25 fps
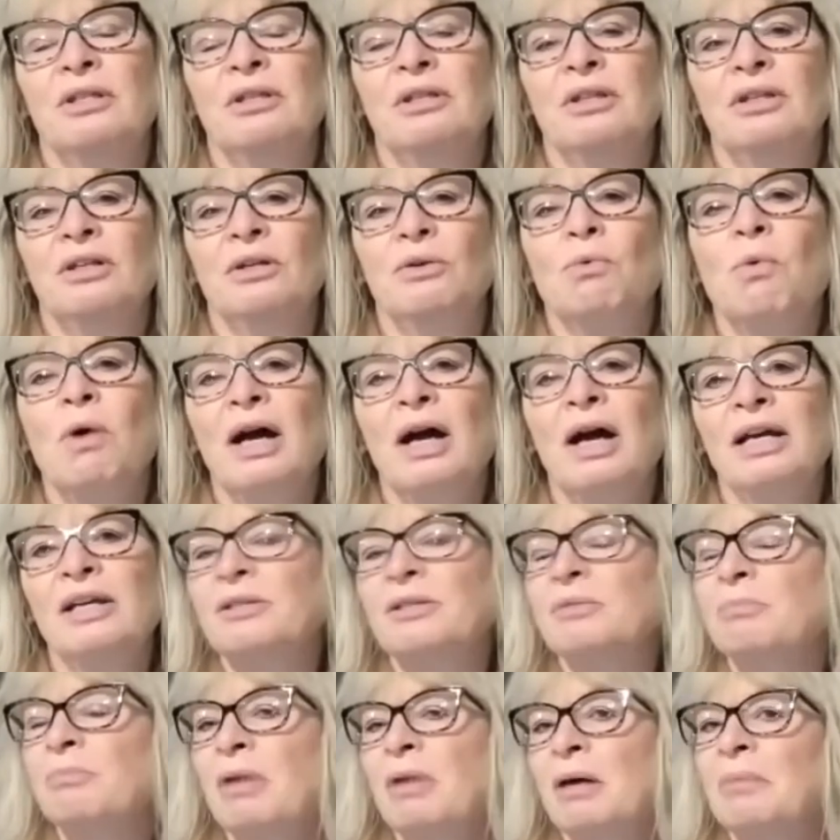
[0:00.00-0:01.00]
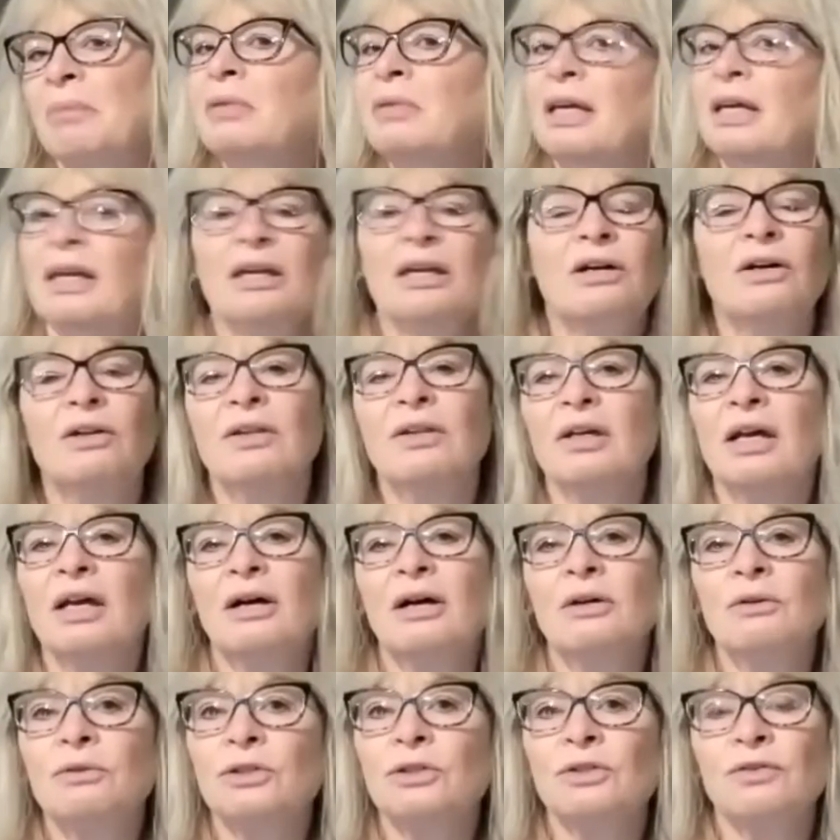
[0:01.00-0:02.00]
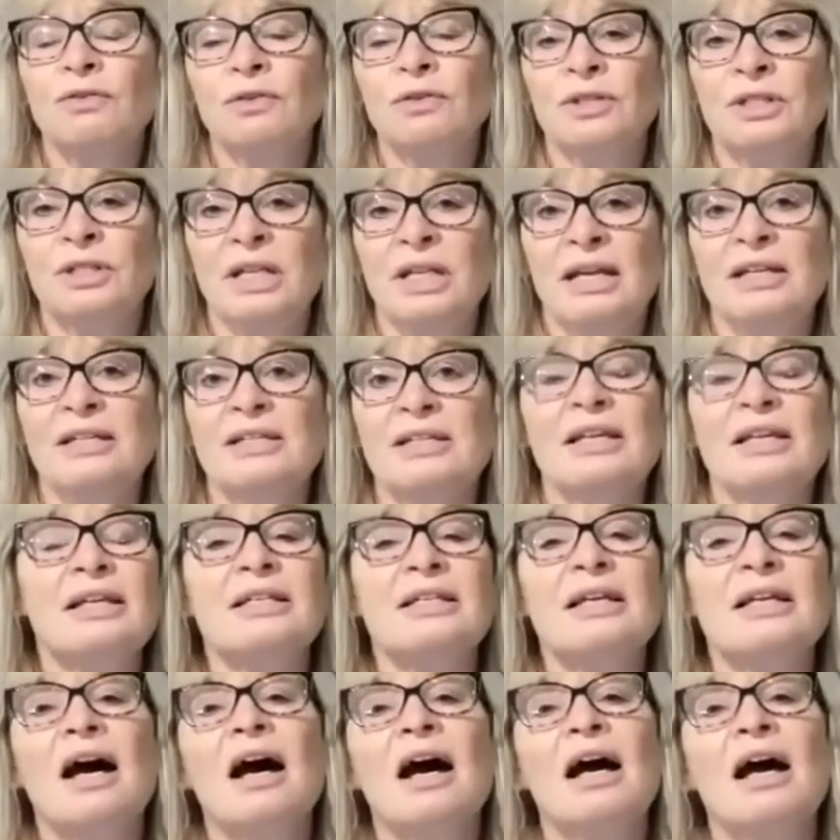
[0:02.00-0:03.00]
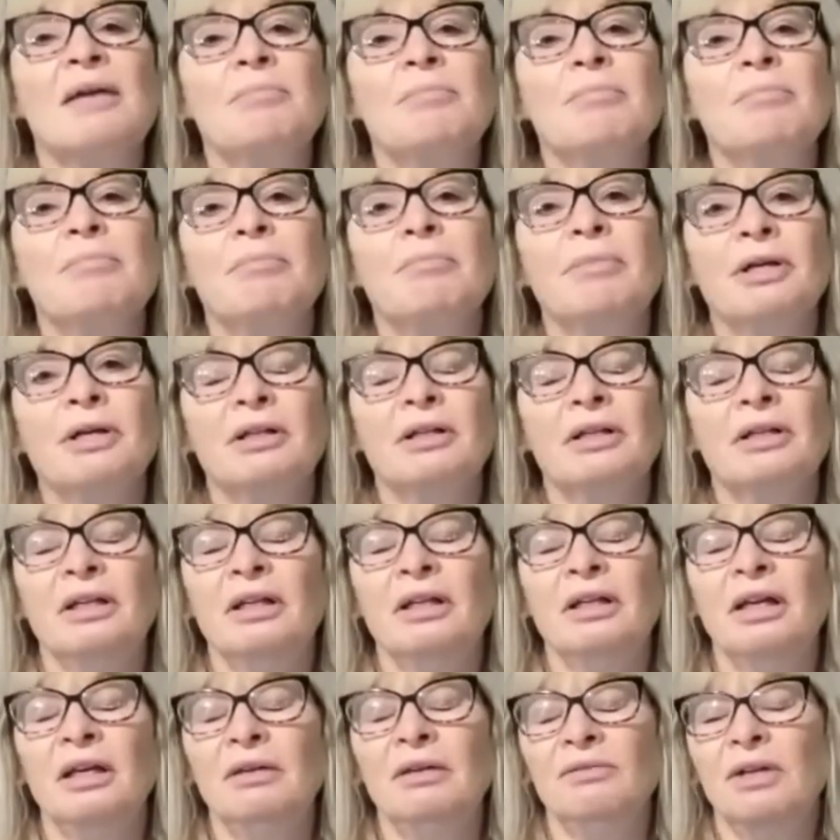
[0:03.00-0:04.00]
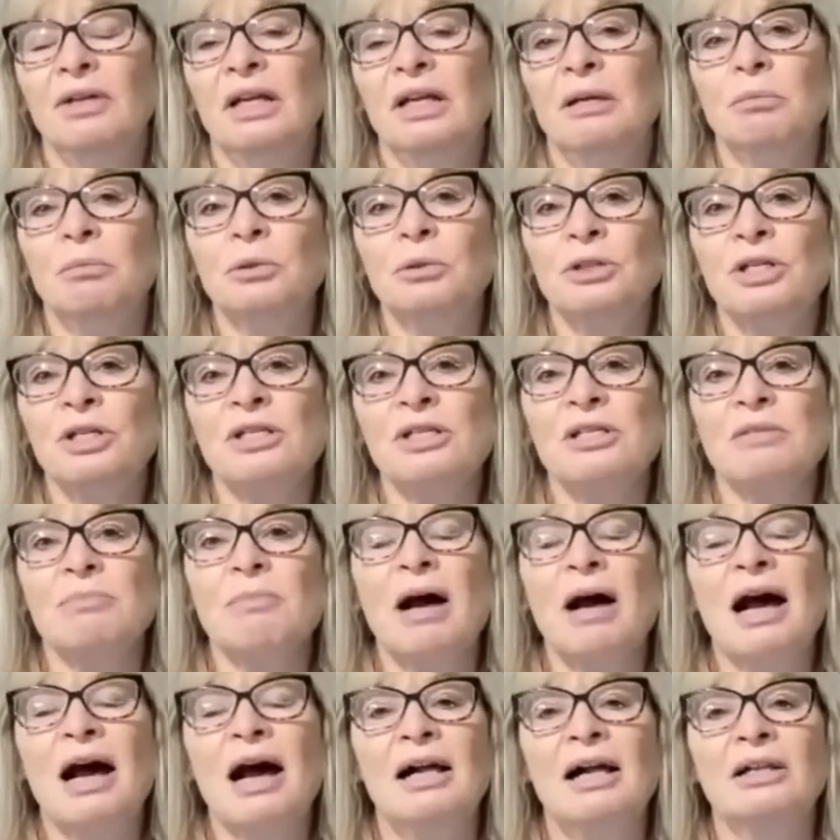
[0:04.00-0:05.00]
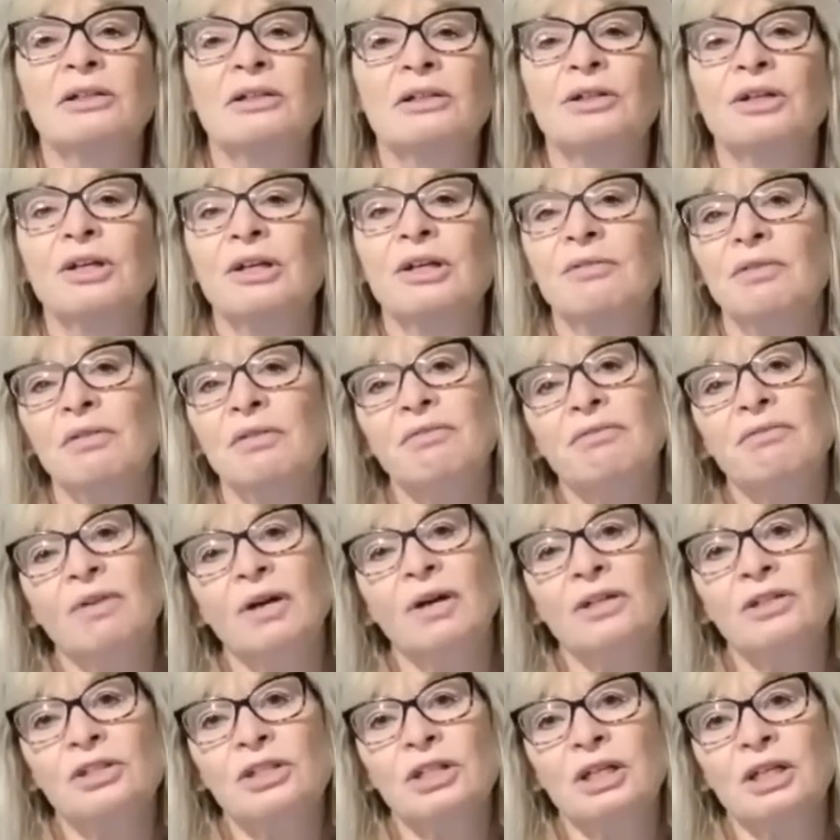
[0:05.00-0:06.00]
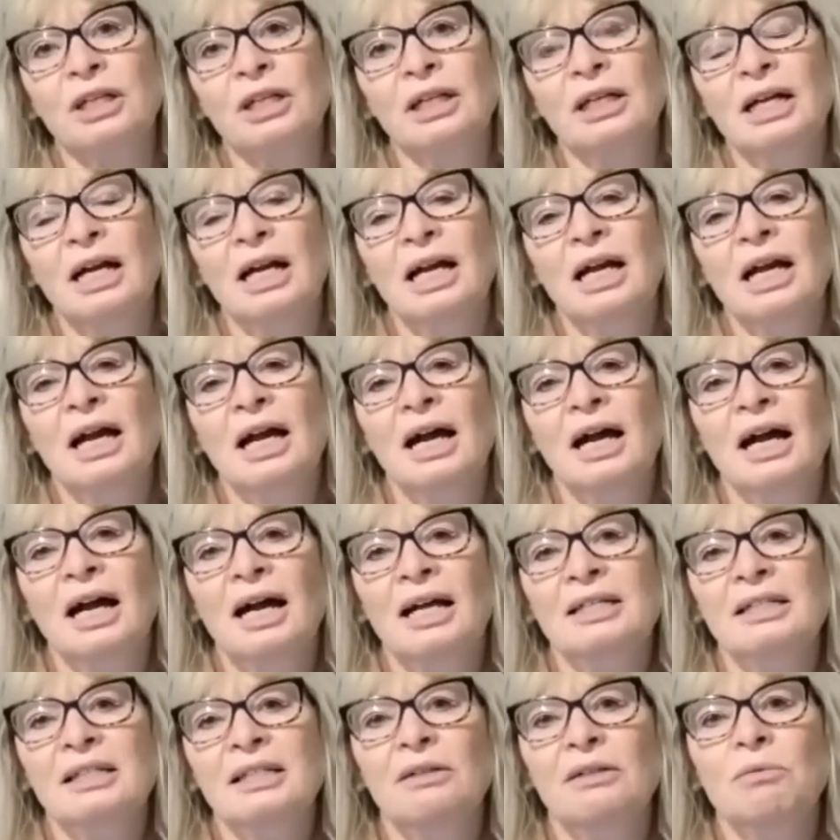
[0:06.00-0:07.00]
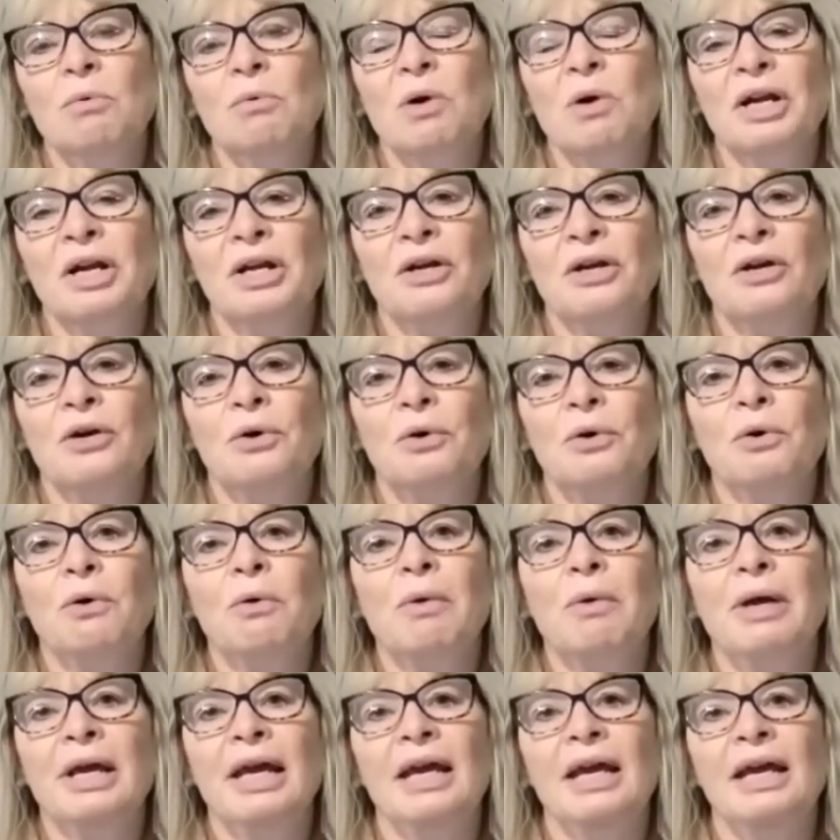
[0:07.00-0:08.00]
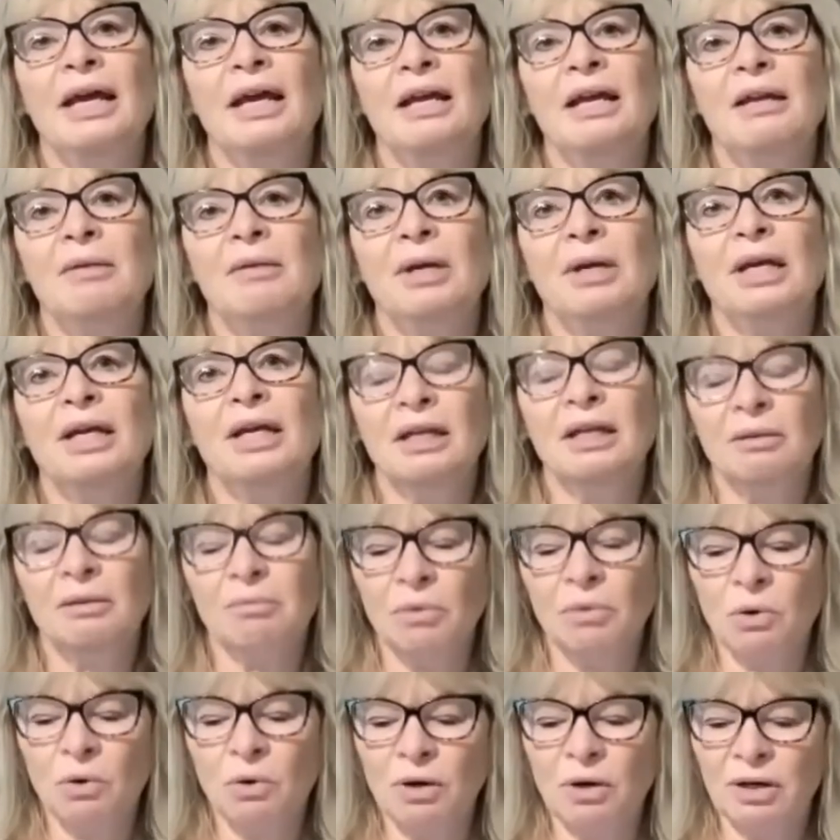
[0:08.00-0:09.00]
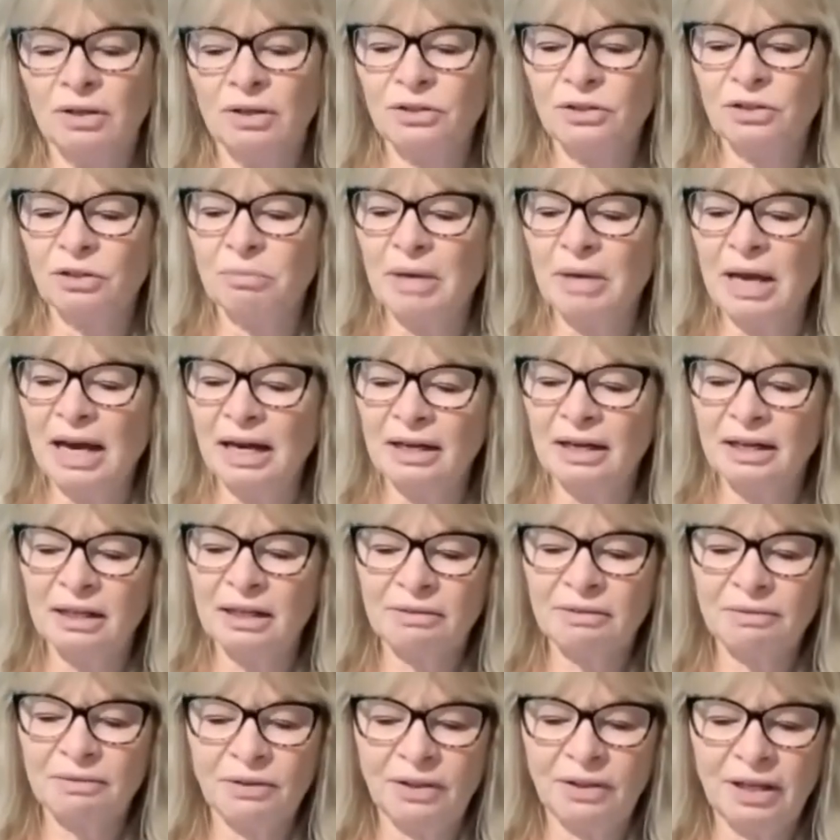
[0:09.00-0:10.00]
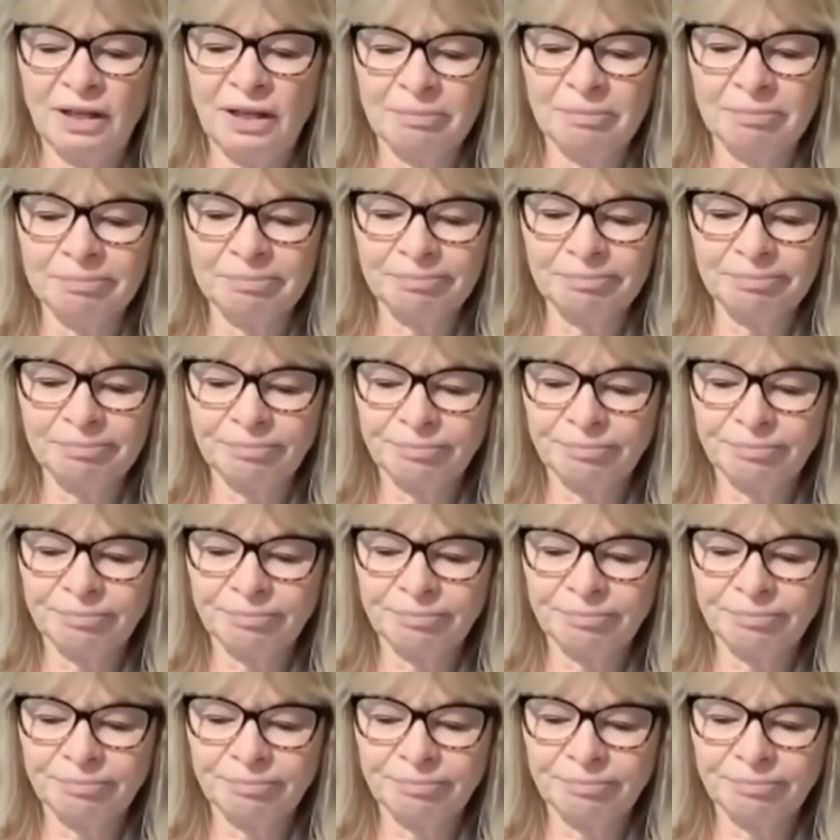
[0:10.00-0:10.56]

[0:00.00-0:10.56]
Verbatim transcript: like, why is mom laying on the couch for days at time, barely even able to smile or even function? I didn't want to go away and make it more traumatic for them.